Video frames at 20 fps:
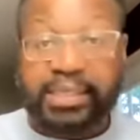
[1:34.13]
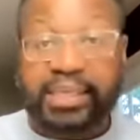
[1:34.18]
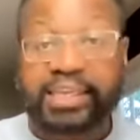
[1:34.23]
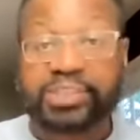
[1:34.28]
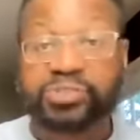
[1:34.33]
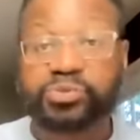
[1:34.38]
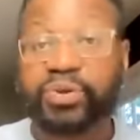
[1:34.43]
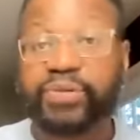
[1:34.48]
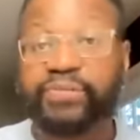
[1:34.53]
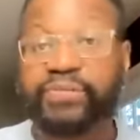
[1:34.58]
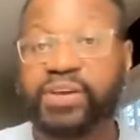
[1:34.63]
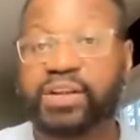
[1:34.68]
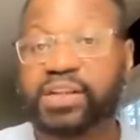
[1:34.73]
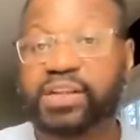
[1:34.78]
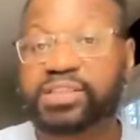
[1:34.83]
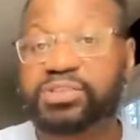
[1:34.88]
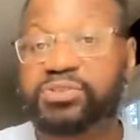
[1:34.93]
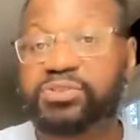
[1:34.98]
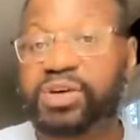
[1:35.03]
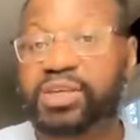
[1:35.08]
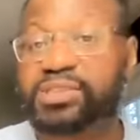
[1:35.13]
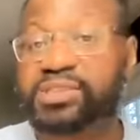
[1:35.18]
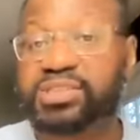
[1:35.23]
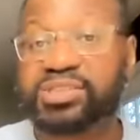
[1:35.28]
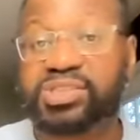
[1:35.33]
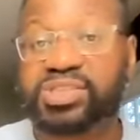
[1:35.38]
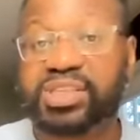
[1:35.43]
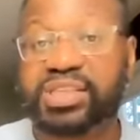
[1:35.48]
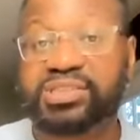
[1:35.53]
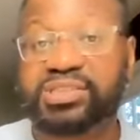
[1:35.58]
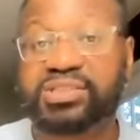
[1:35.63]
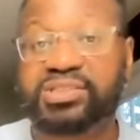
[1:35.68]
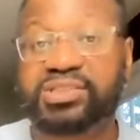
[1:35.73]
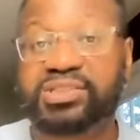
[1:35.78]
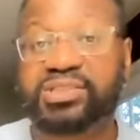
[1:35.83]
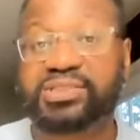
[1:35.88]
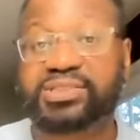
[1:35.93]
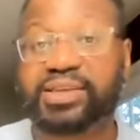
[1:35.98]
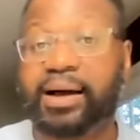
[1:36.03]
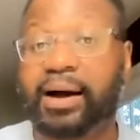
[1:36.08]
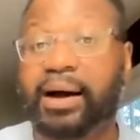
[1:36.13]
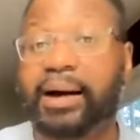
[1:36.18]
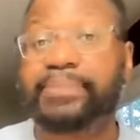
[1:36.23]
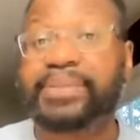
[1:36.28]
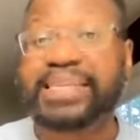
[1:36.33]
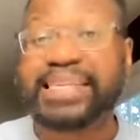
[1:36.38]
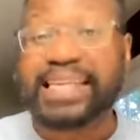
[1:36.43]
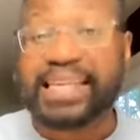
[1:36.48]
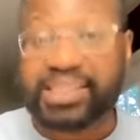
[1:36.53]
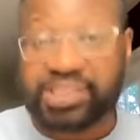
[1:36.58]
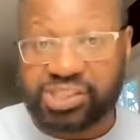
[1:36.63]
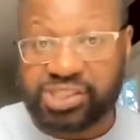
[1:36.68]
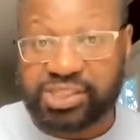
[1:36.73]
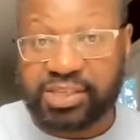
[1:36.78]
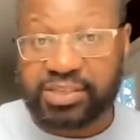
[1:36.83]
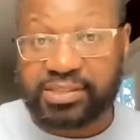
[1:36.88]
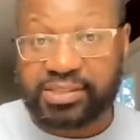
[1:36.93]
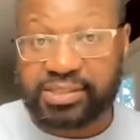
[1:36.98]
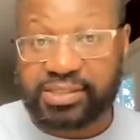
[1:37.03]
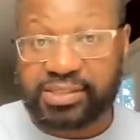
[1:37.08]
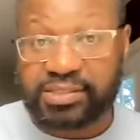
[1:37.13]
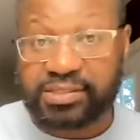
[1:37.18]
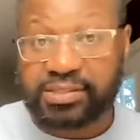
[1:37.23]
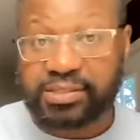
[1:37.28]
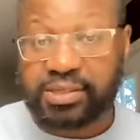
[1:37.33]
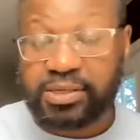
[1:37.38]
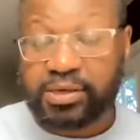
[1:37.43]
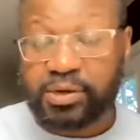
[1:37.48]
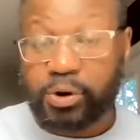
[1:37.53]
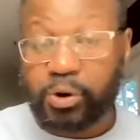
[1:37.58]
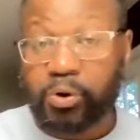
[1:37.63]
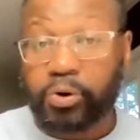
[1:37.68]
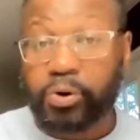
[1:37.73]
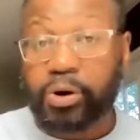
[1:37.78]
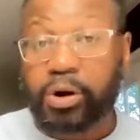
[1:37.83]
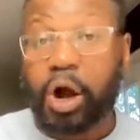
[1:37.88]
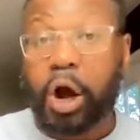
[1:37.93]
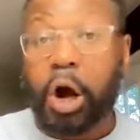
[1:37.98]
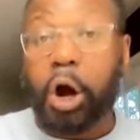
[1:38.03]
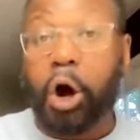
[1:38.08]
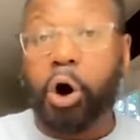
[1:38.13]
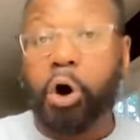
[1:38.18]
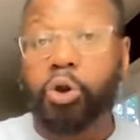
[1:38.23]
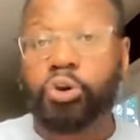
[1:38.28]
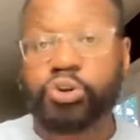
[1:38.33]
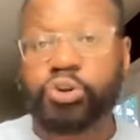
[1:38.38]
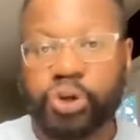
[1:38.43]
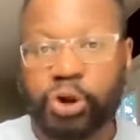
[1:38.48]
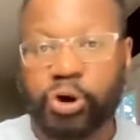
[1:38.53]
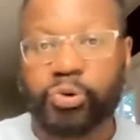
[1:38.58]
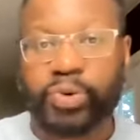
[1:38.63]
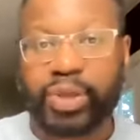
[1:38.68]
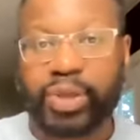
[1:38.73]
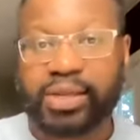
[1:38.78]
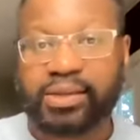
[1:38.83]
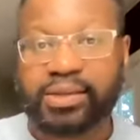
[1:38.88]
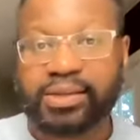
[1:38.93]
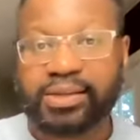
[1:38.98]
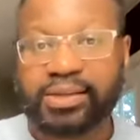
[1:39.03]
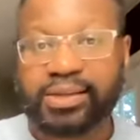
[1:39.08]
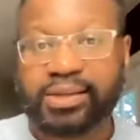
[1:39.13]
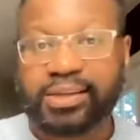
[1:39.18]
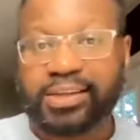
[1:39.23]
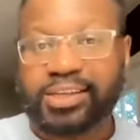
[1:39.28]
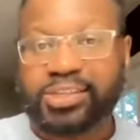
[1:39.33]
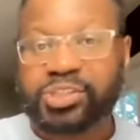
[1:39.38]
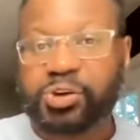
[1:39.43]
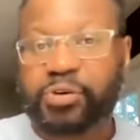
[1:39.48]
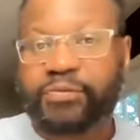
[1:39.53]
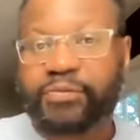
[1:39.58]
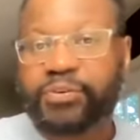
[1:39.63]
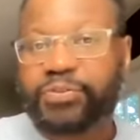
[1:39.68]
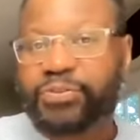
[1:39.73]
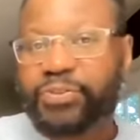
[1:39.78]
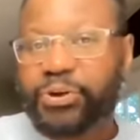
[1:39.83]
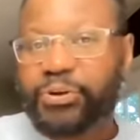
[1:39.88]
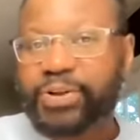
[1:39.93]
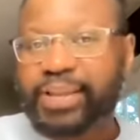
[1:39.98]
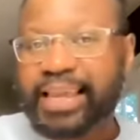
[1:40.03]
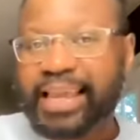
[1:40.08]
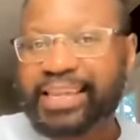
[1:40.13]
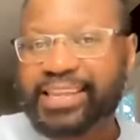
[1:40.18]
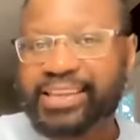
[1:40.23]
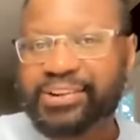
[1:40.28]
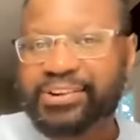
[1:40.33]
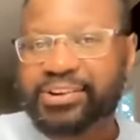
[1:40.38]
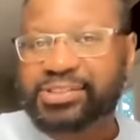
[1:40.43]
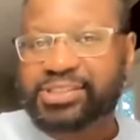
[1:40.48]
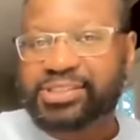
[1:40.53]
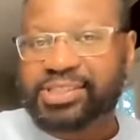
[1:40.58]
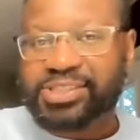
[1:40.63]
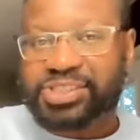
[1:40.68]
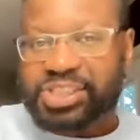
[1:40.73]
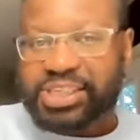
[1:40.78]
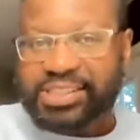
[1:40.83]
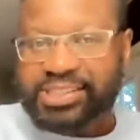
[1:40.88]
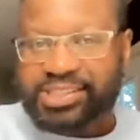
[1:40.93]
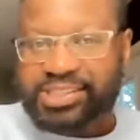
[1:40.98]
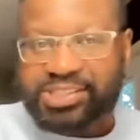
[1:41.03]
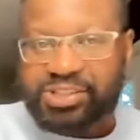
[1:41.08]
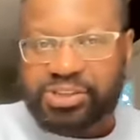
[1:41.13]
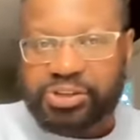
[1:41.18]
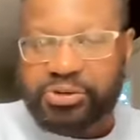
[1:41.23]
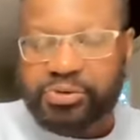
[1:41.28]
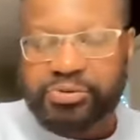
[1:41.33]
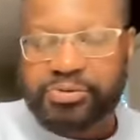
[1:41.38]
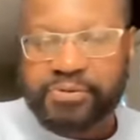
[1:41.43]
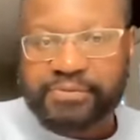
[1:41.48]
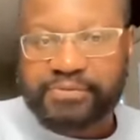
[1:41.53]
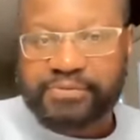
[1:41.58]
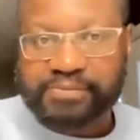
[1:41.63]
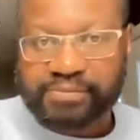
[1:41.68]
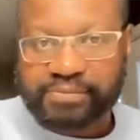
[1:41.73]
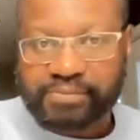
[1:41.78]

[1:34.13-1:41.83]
it's revealing to us Jesus's omniscience or all knowing. So for 38 years, Jesus knew.